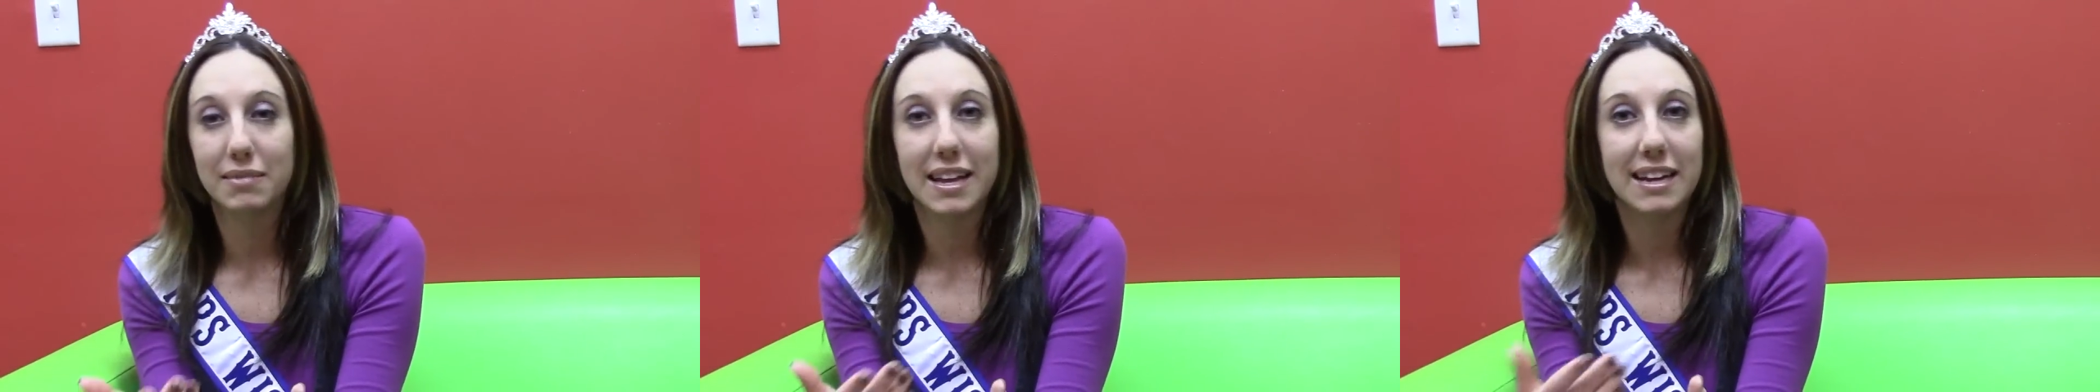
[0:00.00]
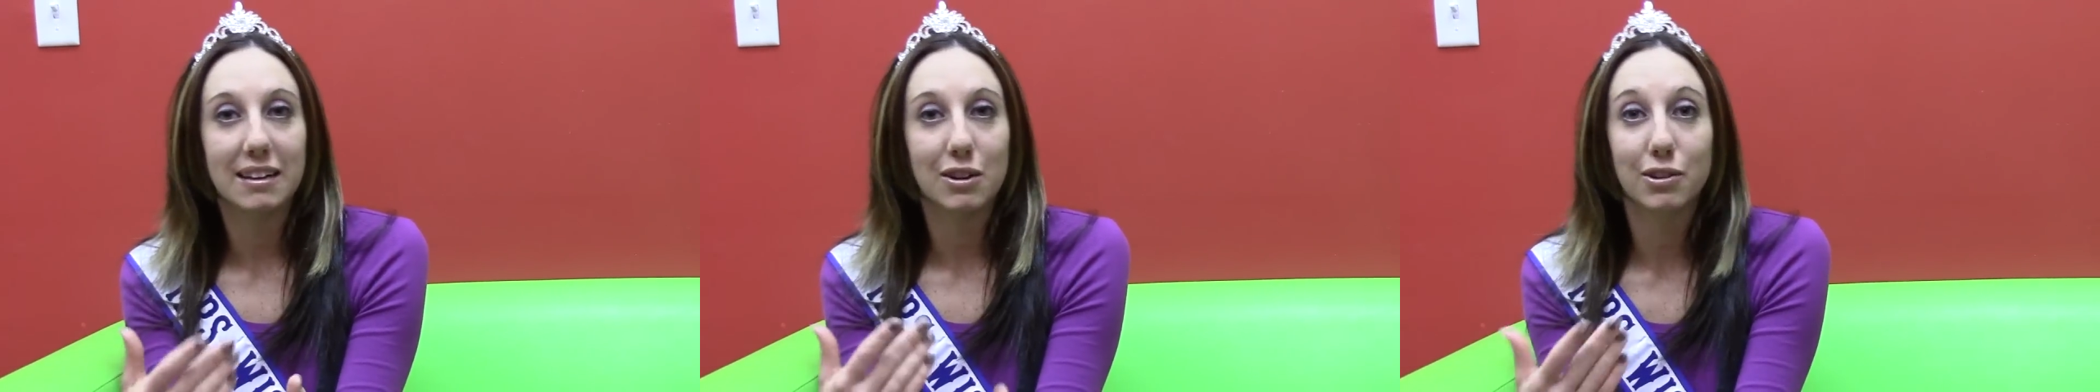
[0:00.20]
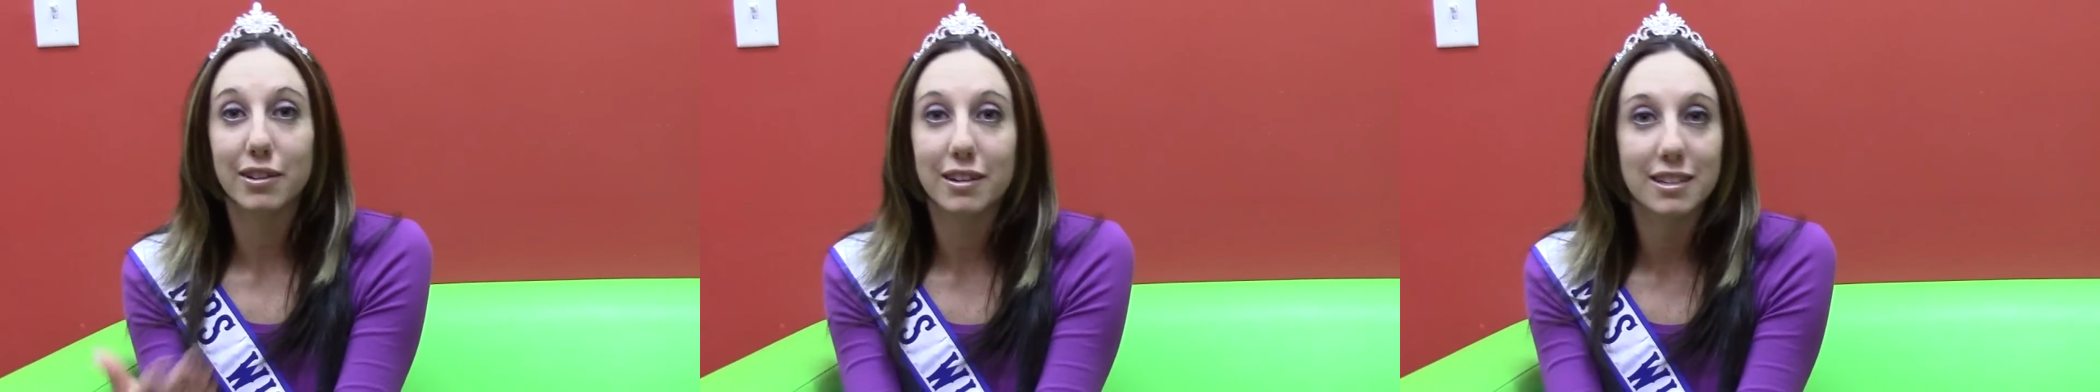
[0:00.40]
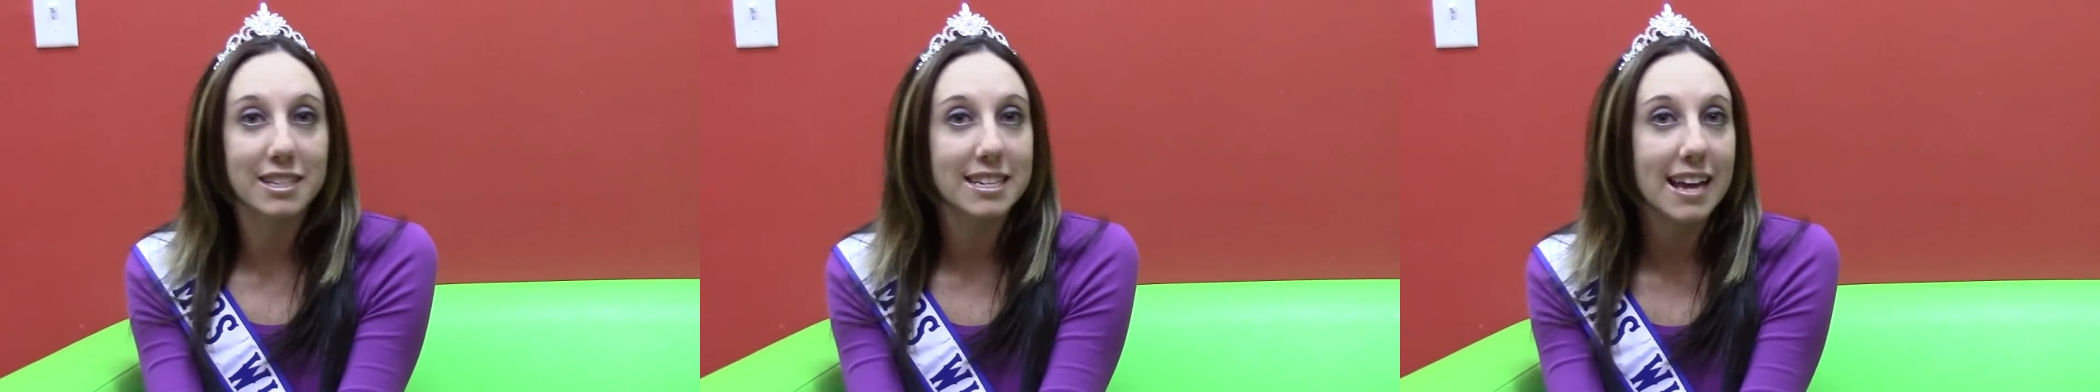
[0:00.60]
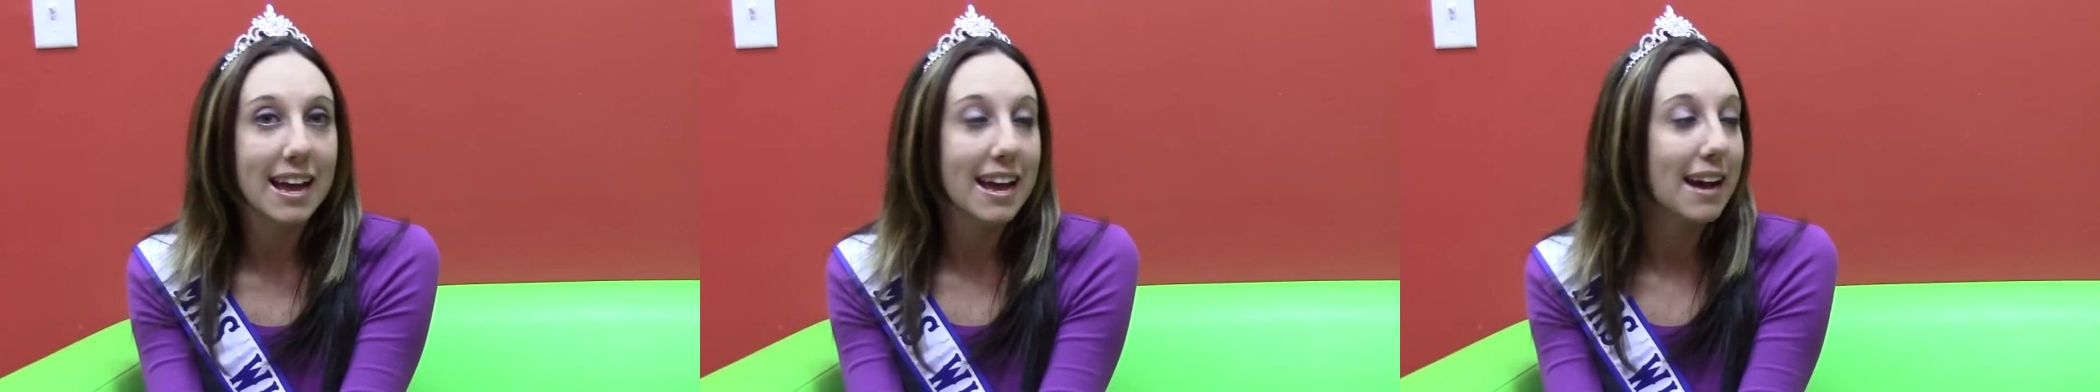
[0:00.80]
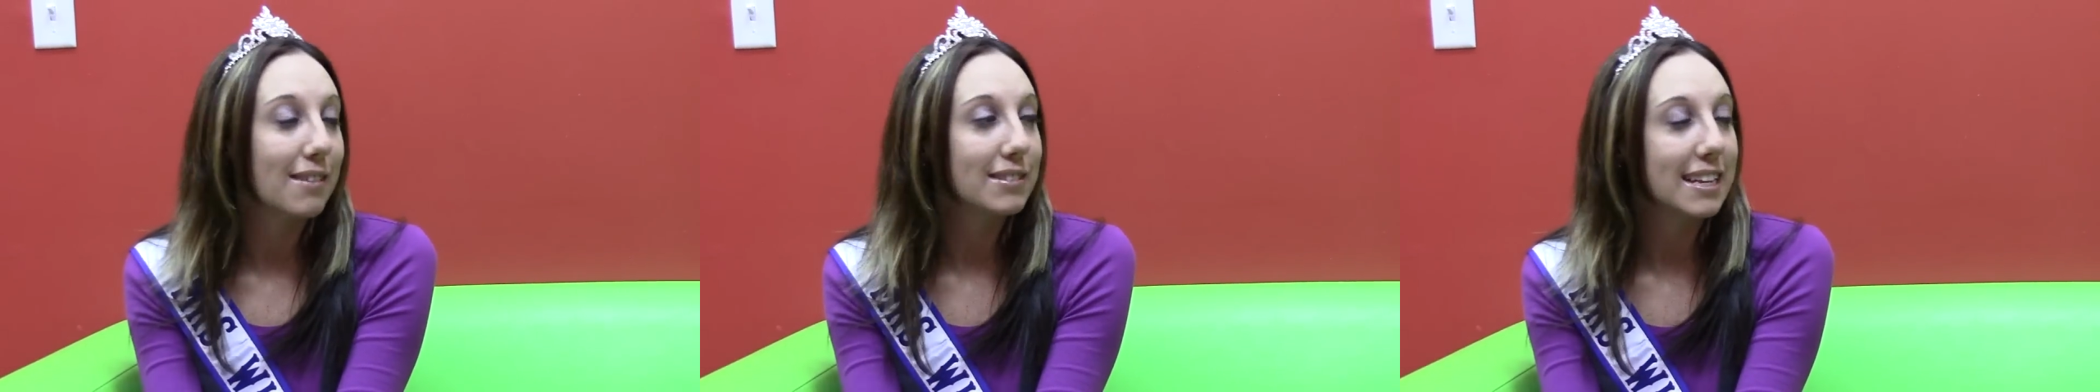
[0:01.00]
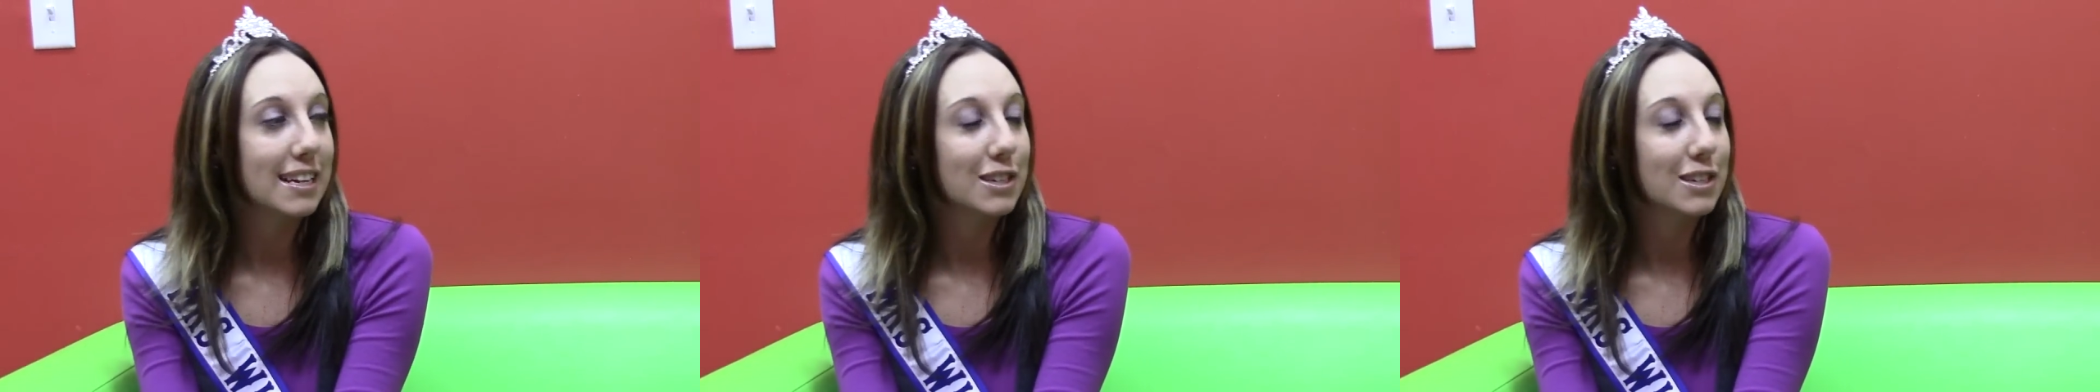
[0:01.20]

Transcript: Like earlier today, I was